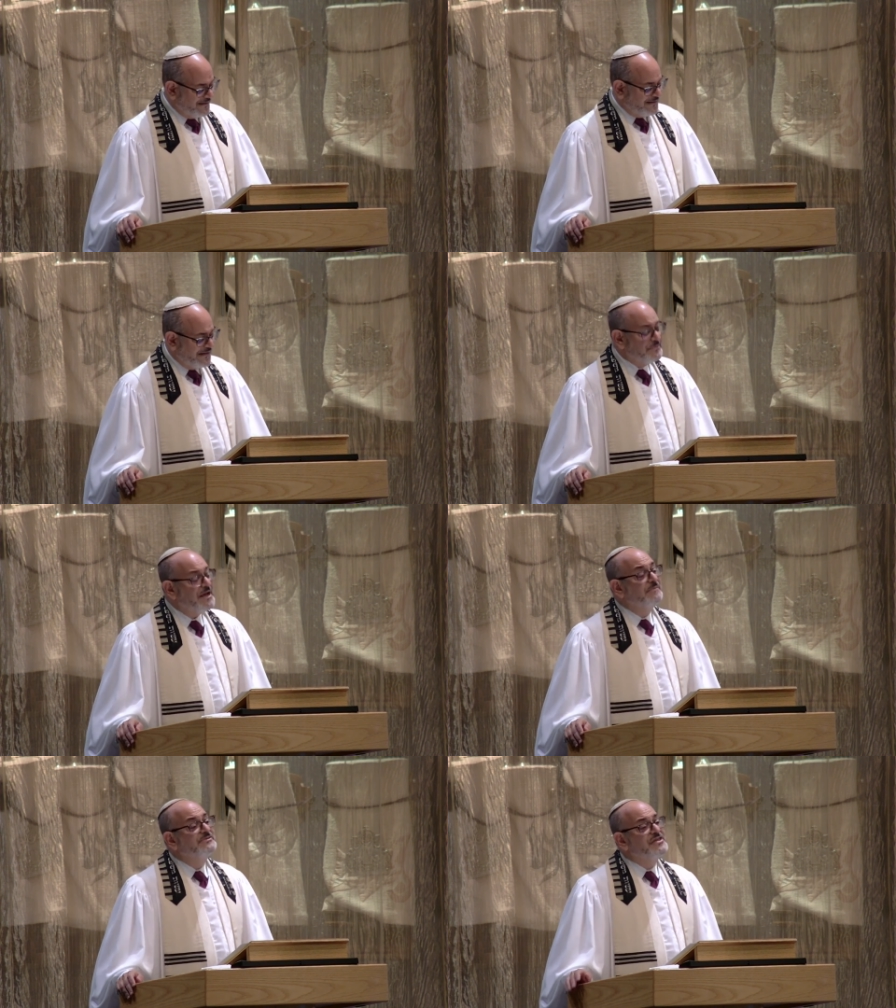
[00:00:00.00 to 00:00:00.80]

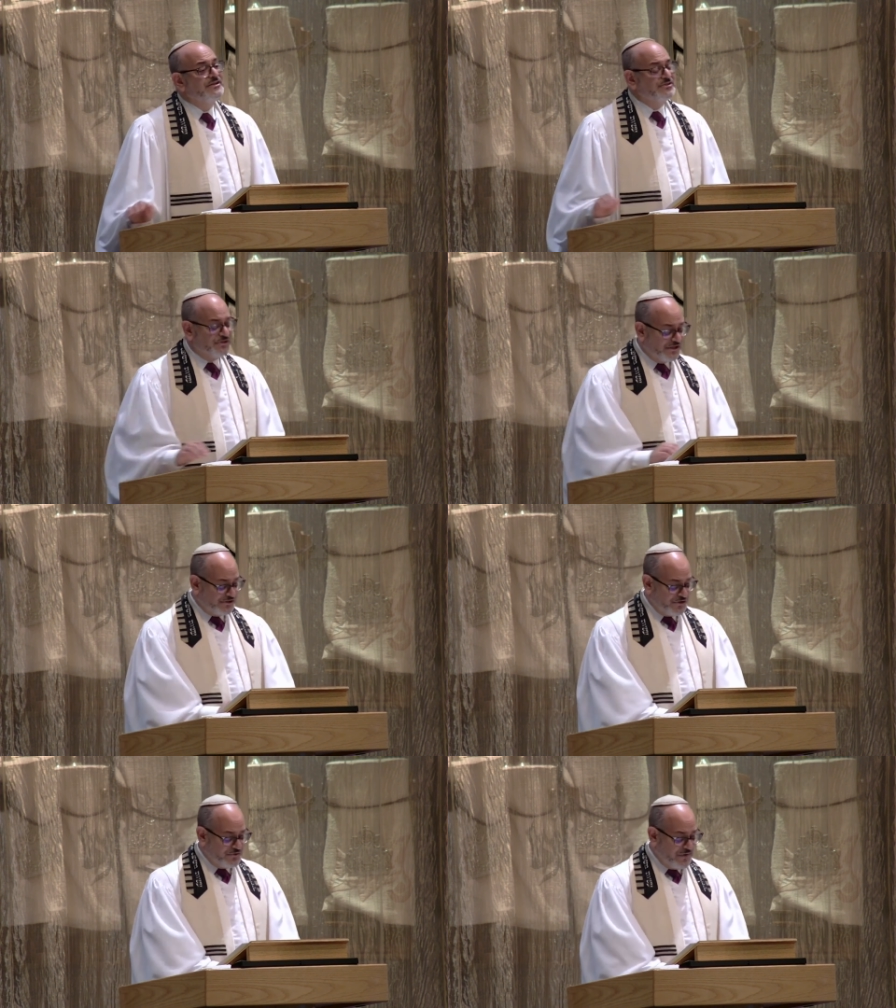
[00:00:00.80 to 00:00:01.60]
Sometimes things are
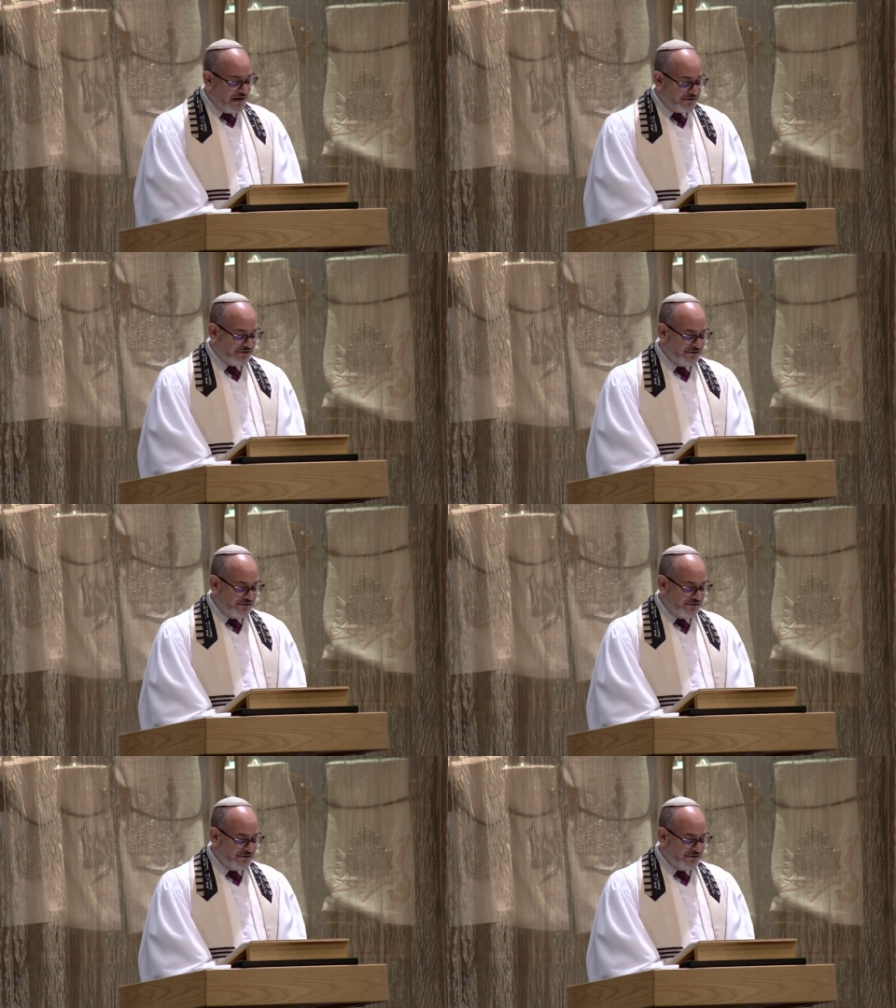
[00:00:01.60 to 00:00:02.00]
just too much